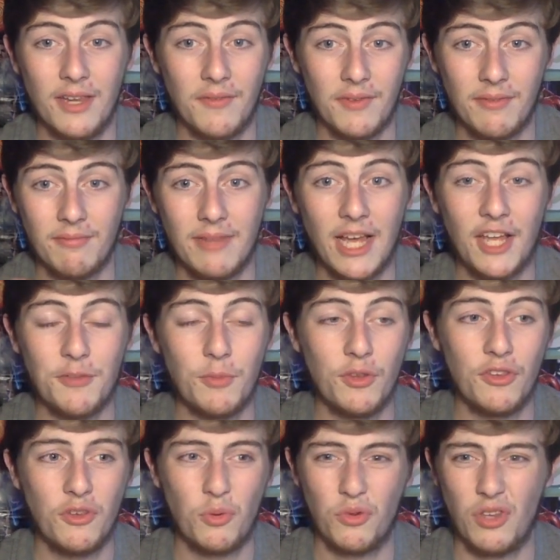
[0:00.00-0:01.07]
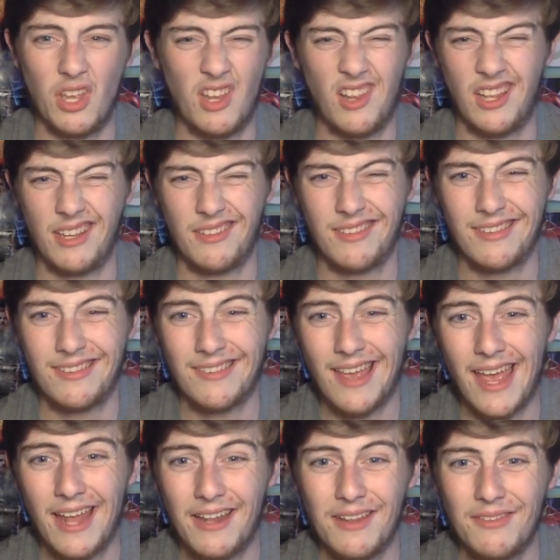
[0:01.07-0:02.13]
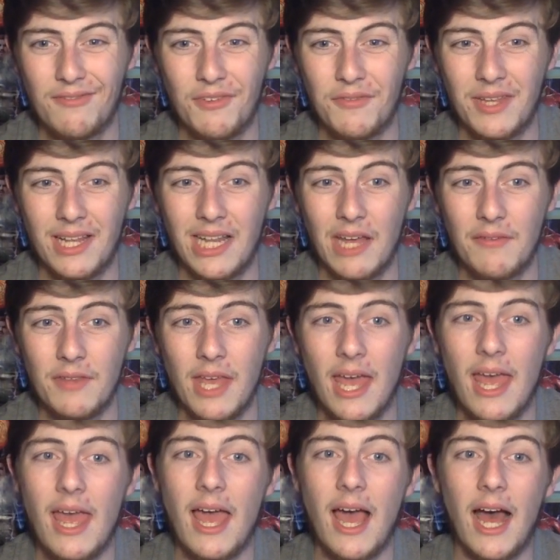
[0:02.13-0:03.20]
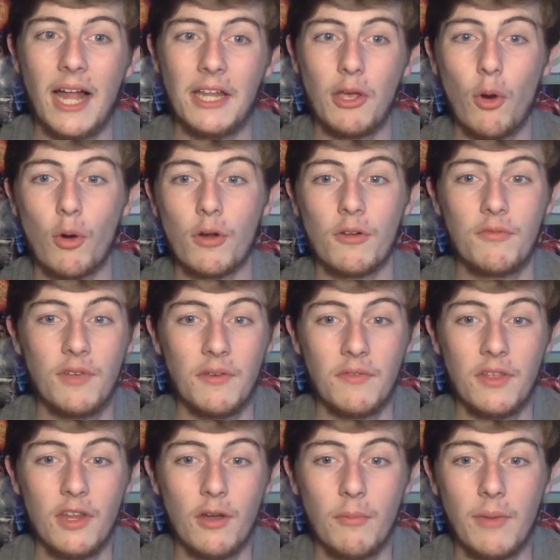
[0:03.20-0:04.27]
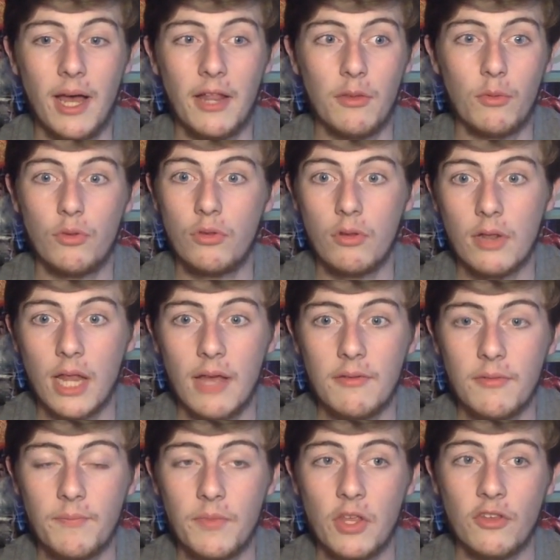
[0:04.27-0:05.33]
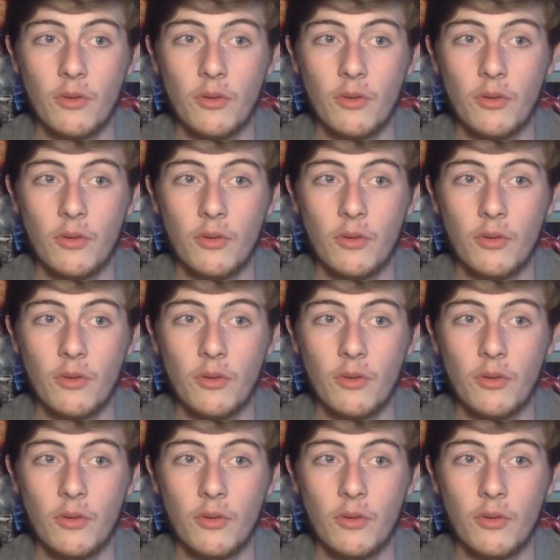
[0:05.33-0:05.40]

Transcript: Even last month there was like 10, 15 left, and they ordered 50 of them, and there was none left.